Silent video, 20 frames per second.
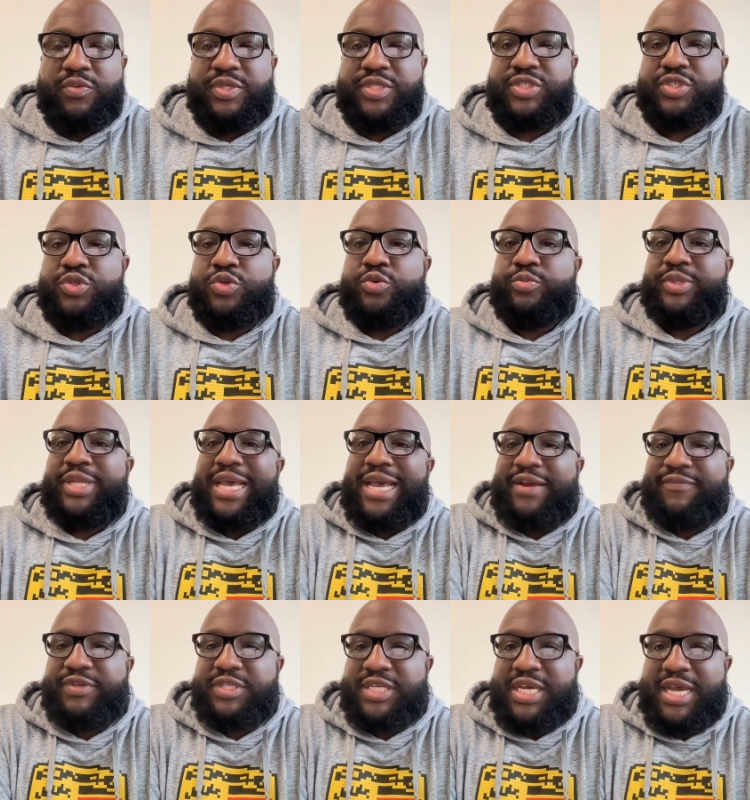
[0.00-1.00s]
resumed
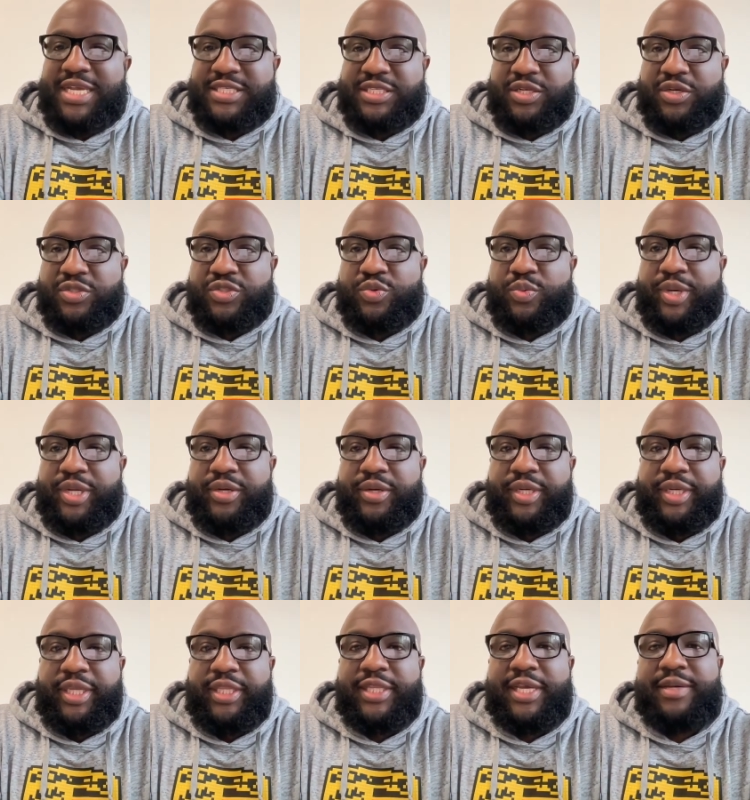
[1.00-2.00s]
advertising on Twitter,
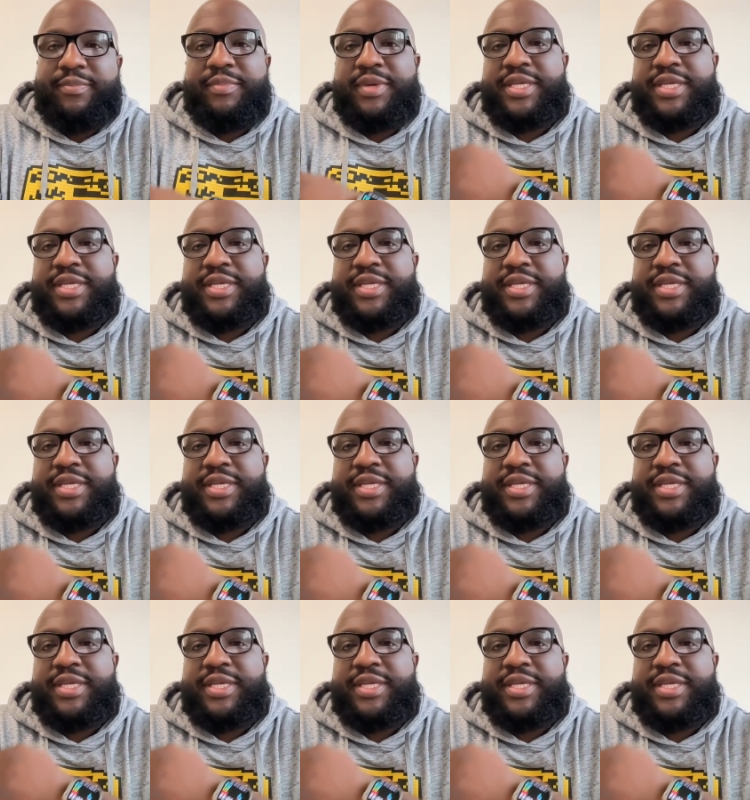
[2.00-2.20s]
and Elon